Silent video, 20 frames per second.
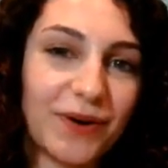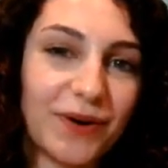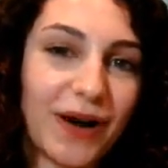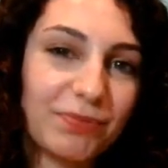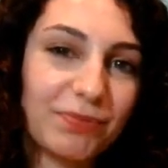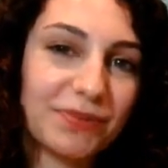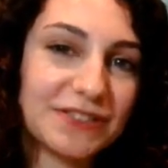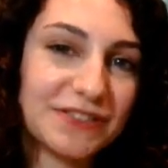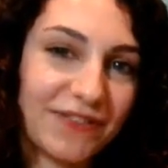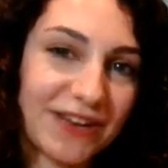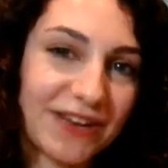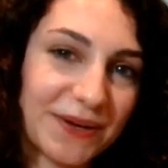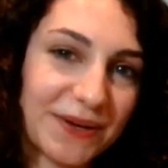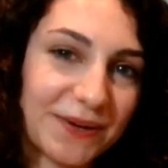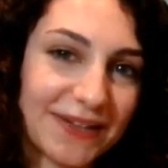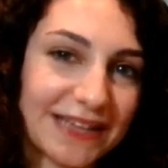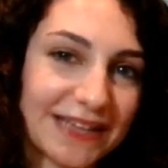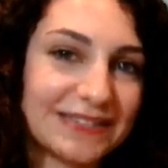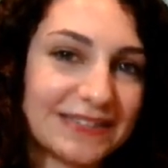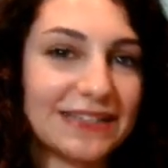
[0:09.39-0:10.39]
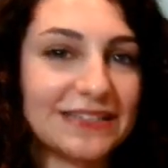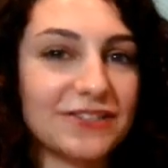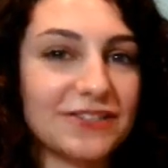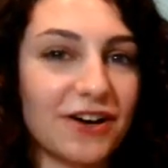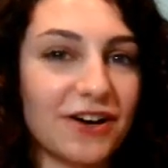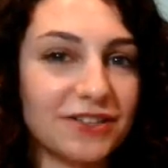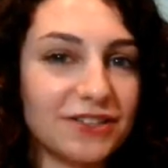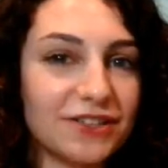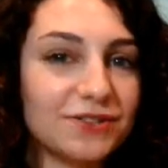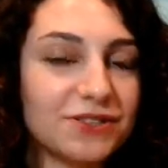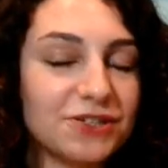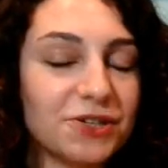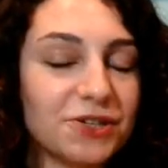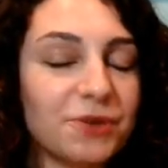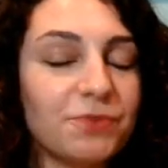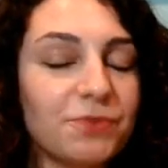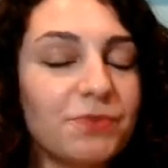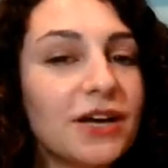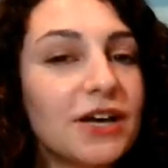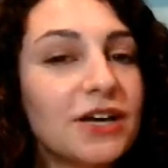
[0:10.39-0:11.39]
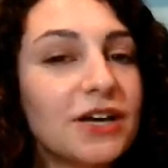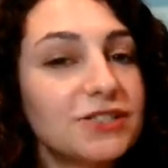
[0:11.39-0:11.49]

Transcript: who uploads video lessons on YouTube.